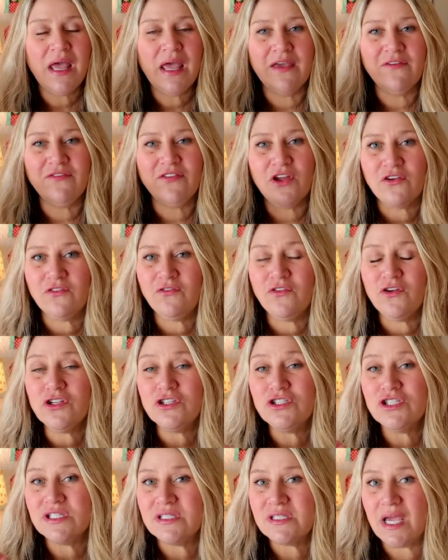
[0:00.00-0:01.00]
If they're
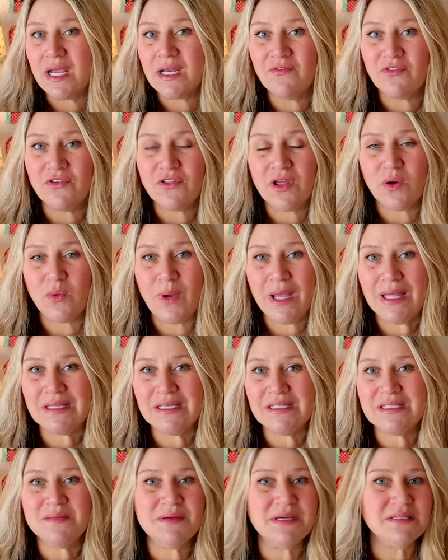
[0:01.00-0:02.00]
full, just sign up for their wait
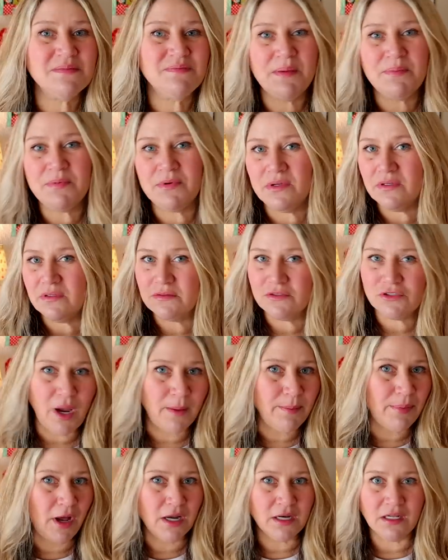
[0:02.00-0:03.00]
list because people
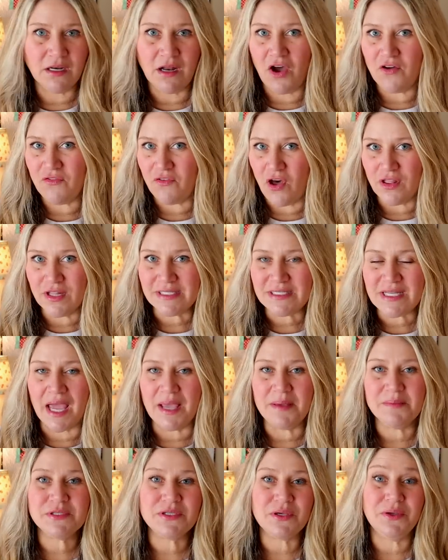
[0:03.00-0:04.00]
drop on and off all the
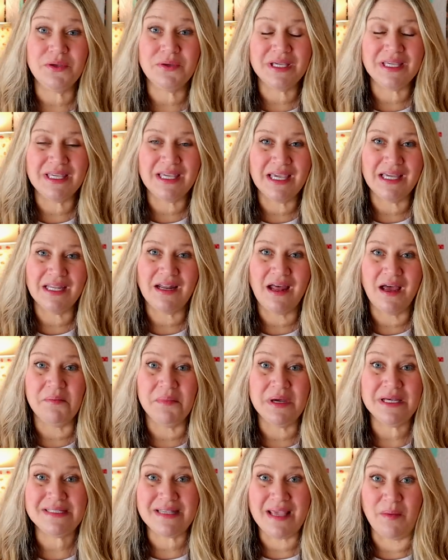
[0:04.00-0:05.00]
time, so you can get
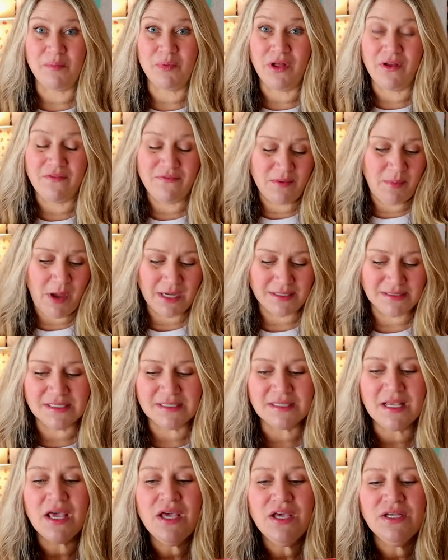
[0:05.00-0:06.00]
um, a sample of the
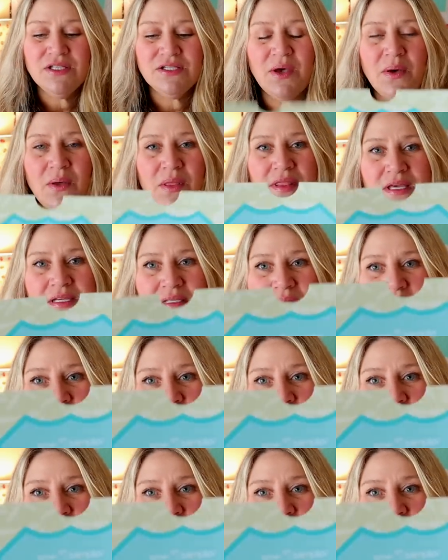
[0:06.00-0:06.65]
boxes. So this